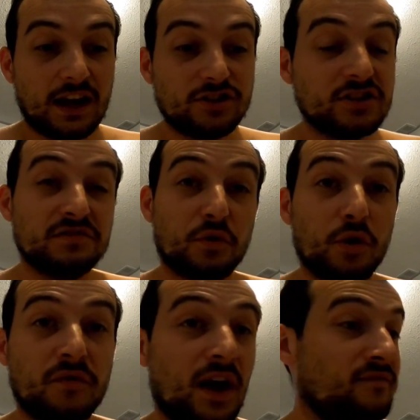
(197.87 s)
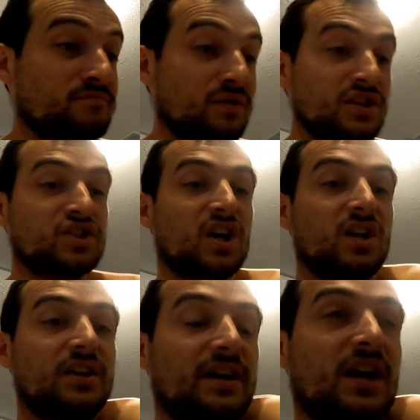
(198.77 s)
Entrance 4 to 5, pretty
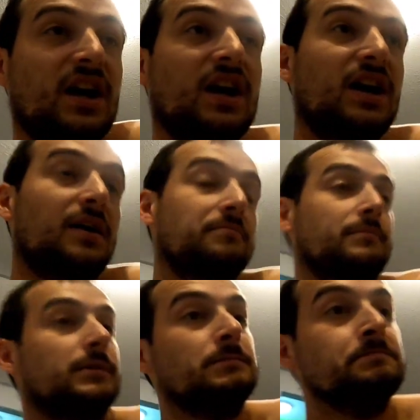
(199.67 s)
solid. Um,